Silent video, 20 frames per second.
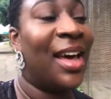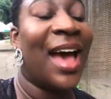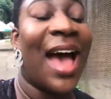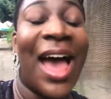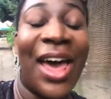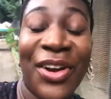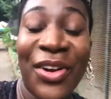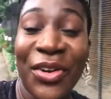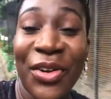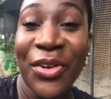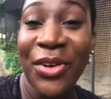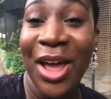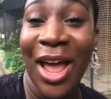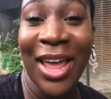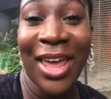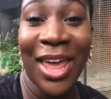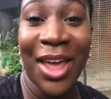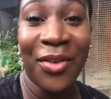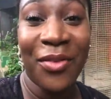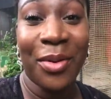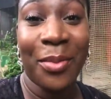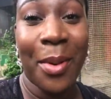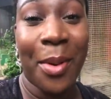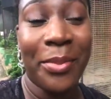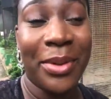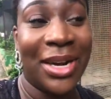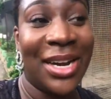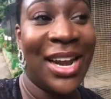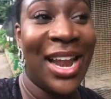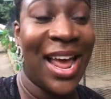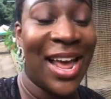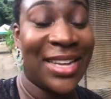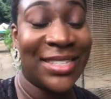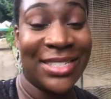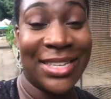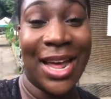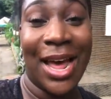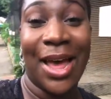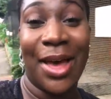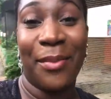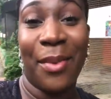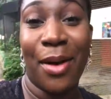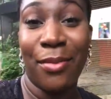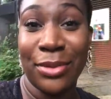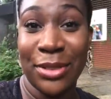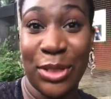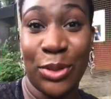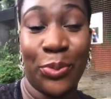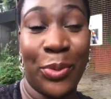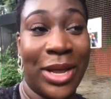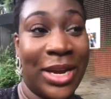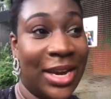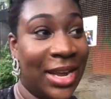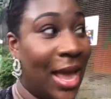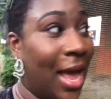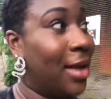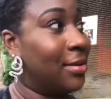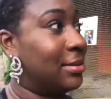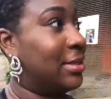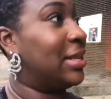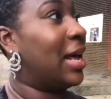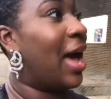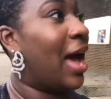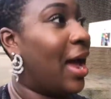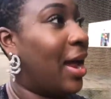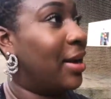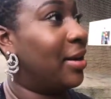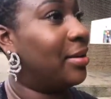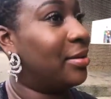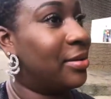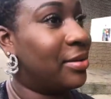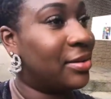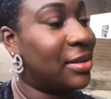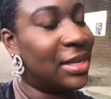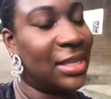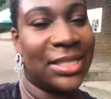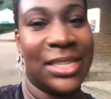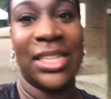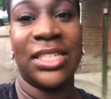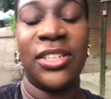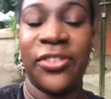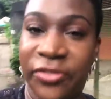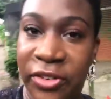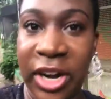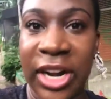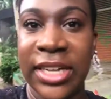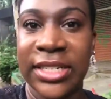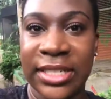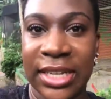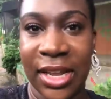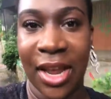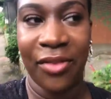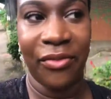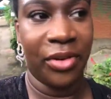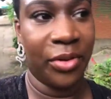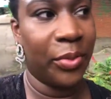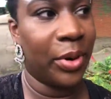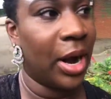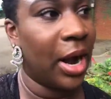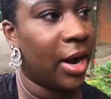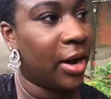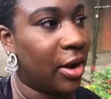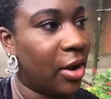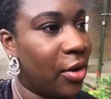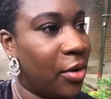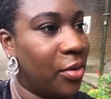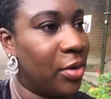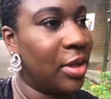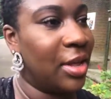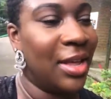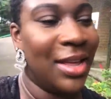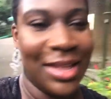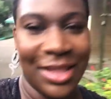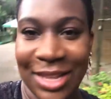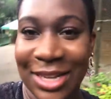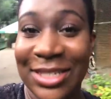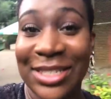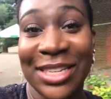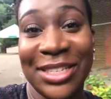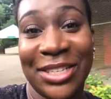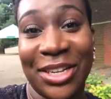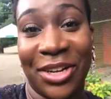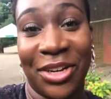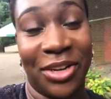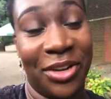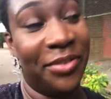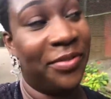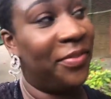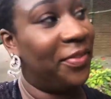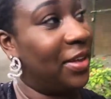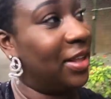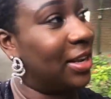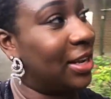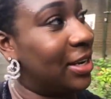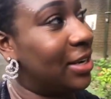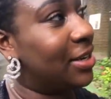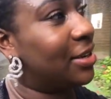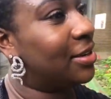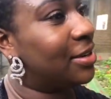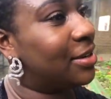I can't remember the last time I was sweating outside because it's freezing everywhere I go. This is a good feeling.